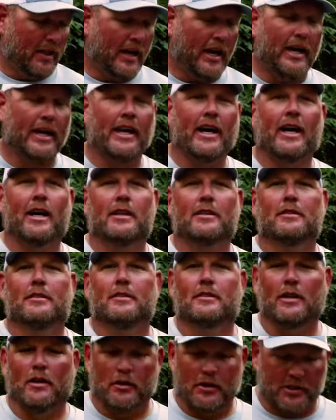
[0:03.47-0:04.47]
Hey guys,
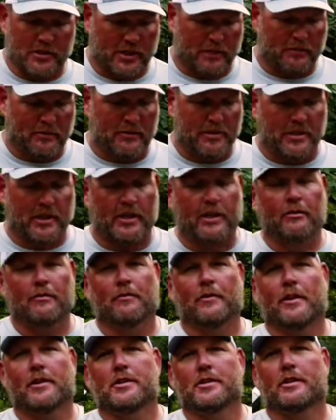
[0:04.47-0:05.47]
Tony Shepard, Jenko
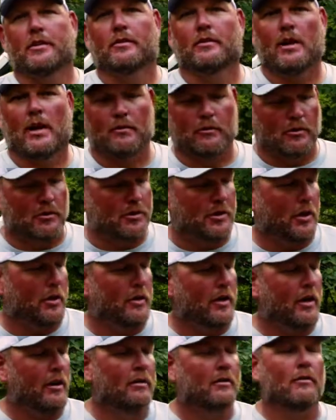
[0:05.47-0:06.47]
Fishing. I'm going to show
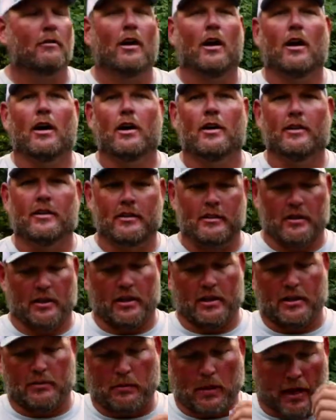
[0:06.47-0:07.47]
y'all a rod,
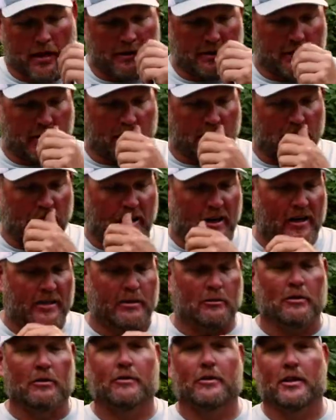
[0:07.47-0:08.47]
explain to y'all a rod
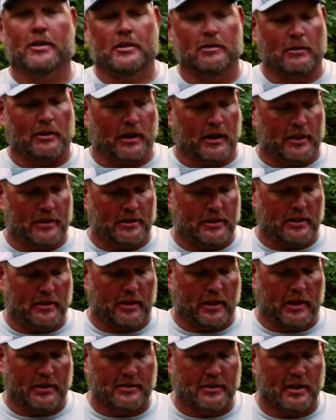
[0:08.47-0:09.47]
that we're fixing to release here in
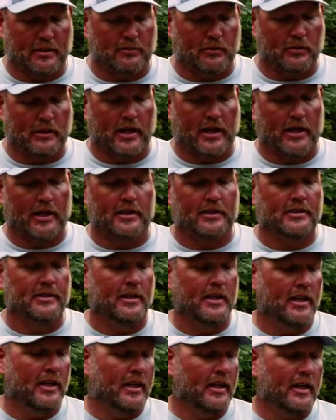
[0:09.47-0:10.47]
the next couple of days.
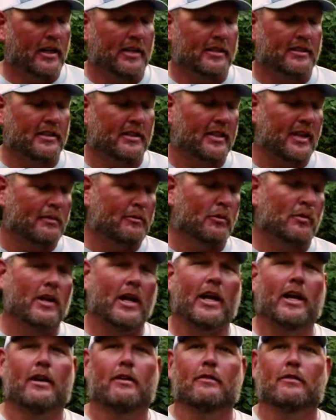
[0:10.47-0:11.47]
It's the Double
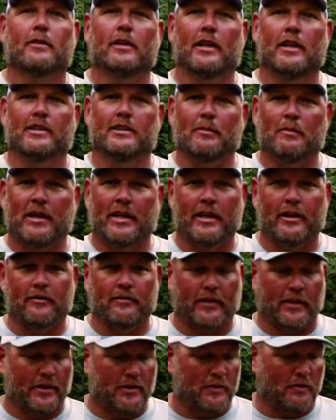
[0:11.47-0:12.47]
Down. It's a
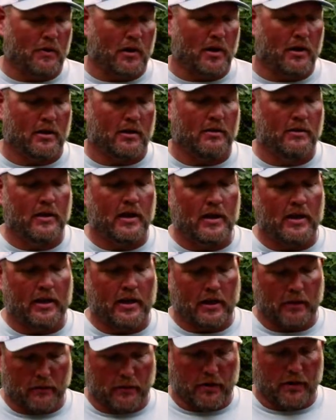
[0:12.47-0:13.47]
BFS rod
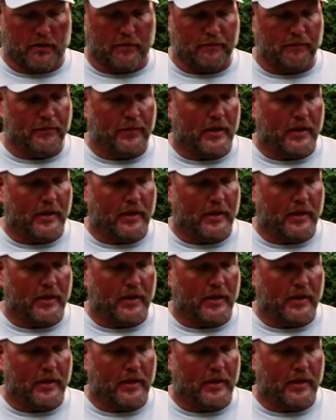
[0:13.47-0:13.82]
and reel.